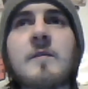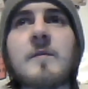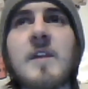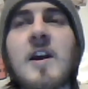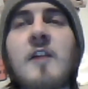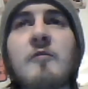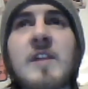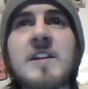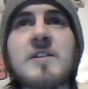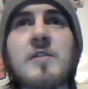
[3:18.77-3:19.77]
they can't
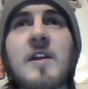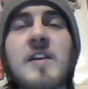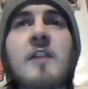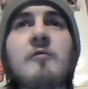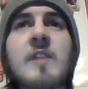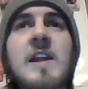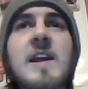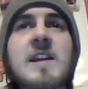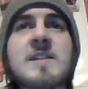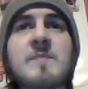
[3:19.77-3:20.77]
really do that. They can't really
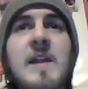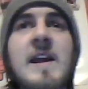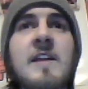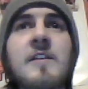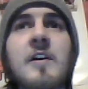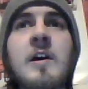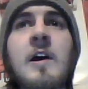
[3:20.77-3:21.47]
explain that,